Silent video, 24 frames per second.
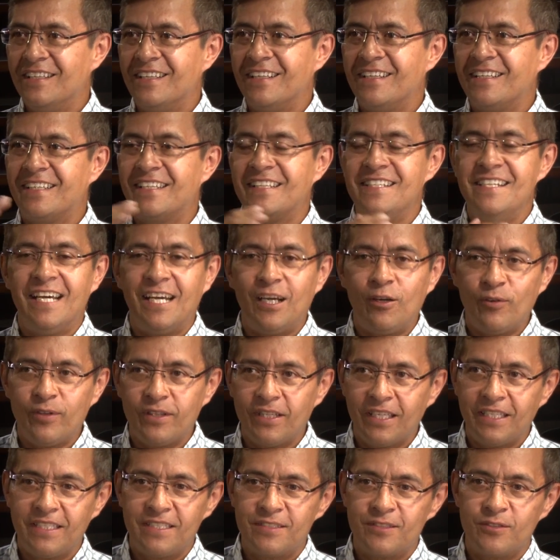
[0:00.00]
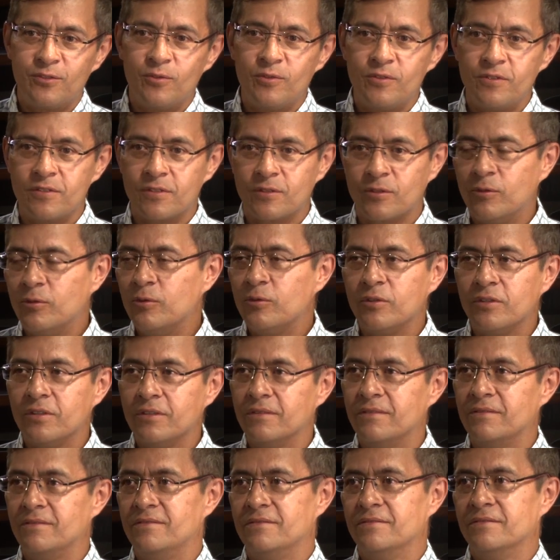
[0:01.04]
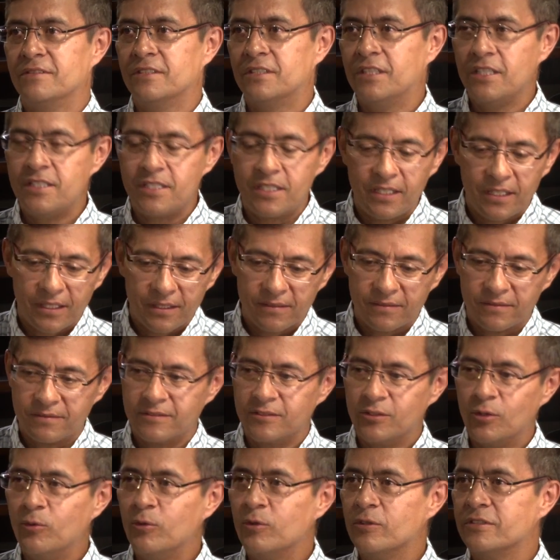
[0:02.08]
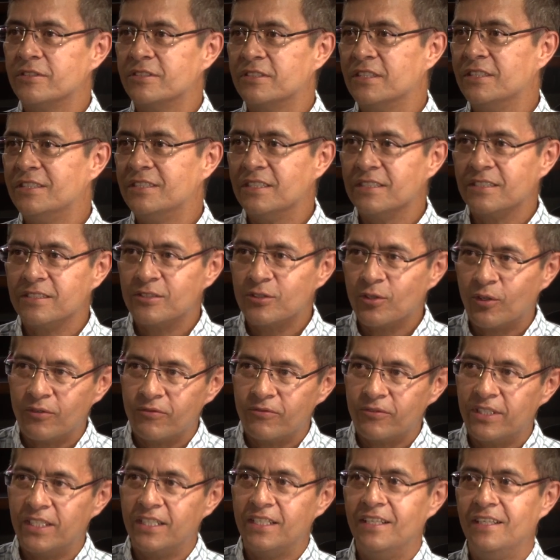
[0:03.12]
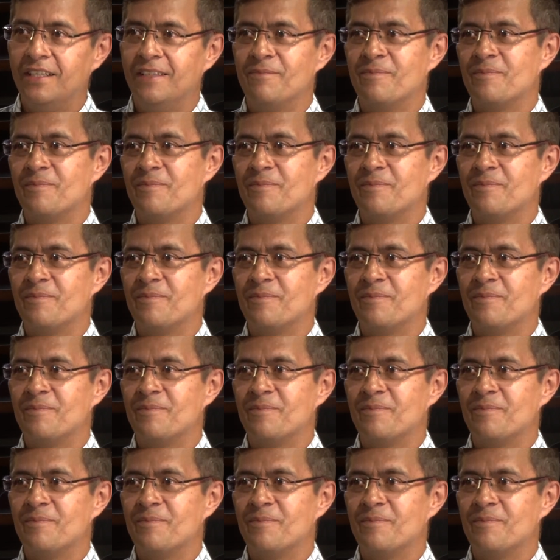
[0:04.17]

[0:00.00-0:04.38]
Like nowadays, you just Google teaching tools, teaching software.